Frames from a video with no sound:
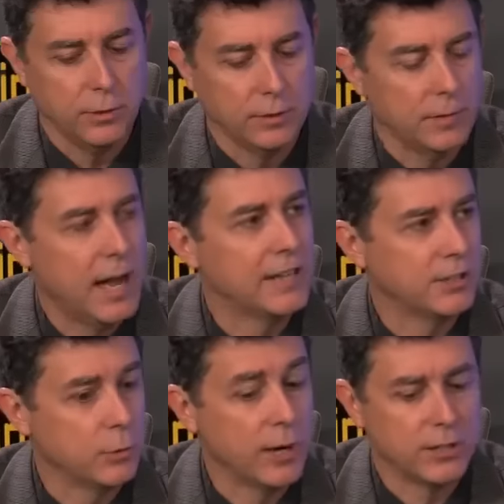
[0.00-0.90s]
a
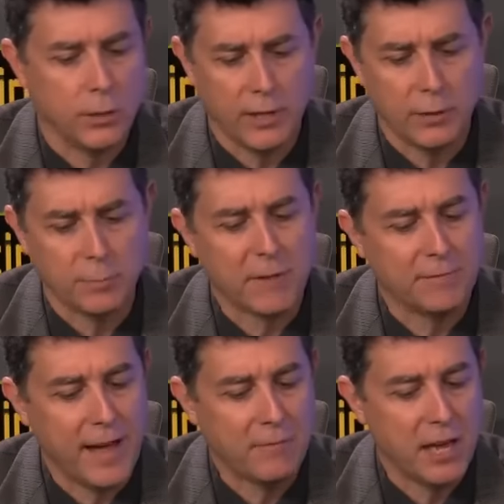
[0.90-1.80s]
hostage rescue. I think it was about
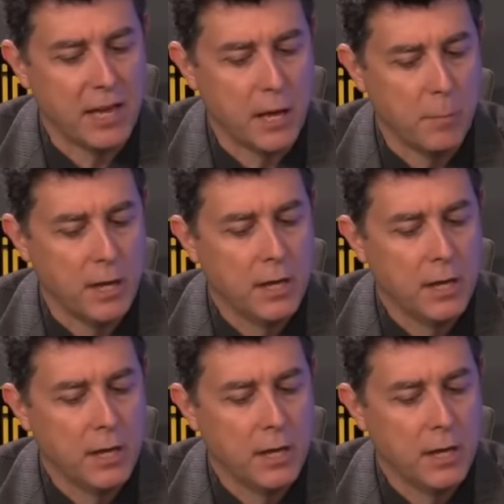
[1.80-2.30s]
5 a.m.